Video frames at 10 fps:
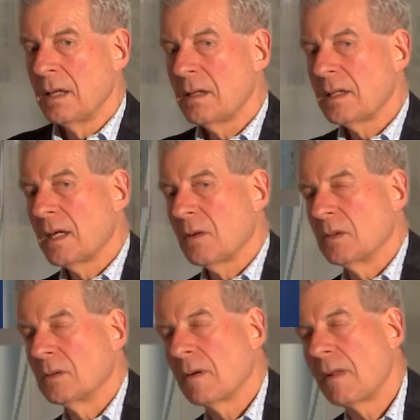Okay,
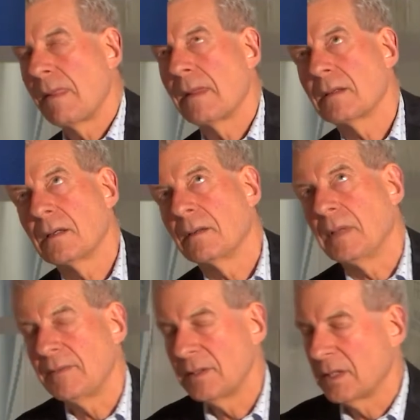well,
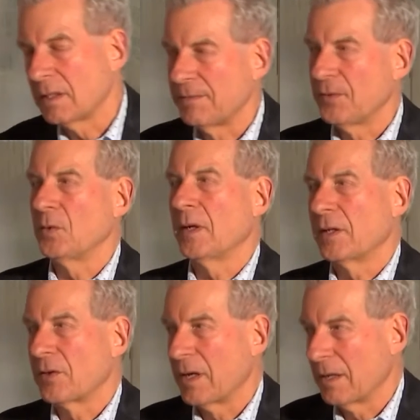having done a few
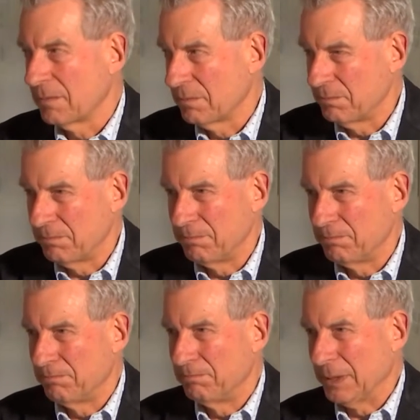underground
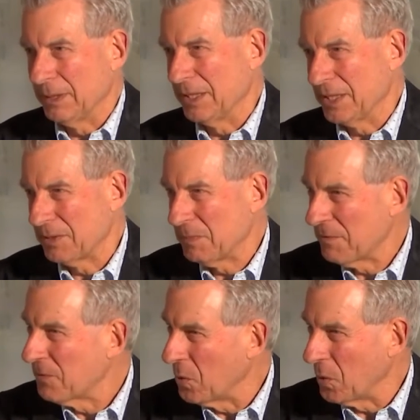buildings
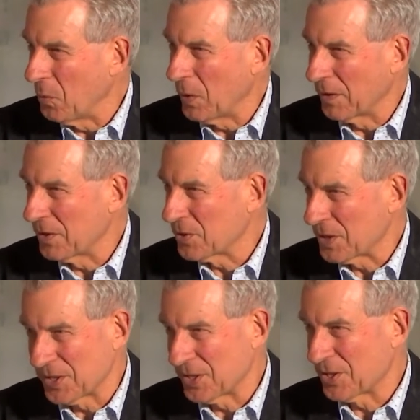before, one of the
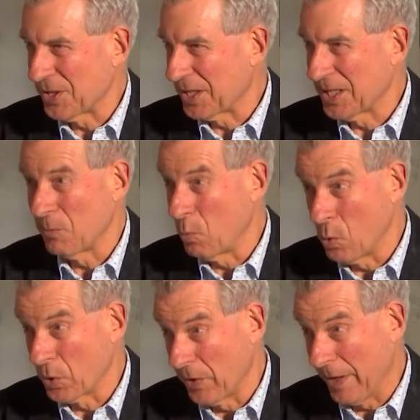tricks is trying to keep
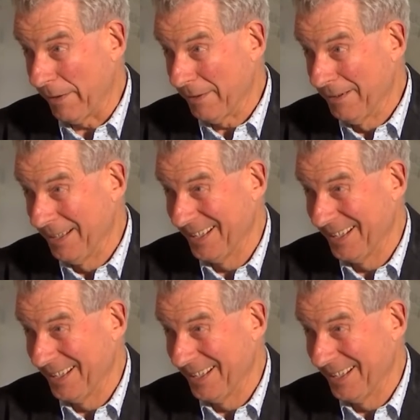water out.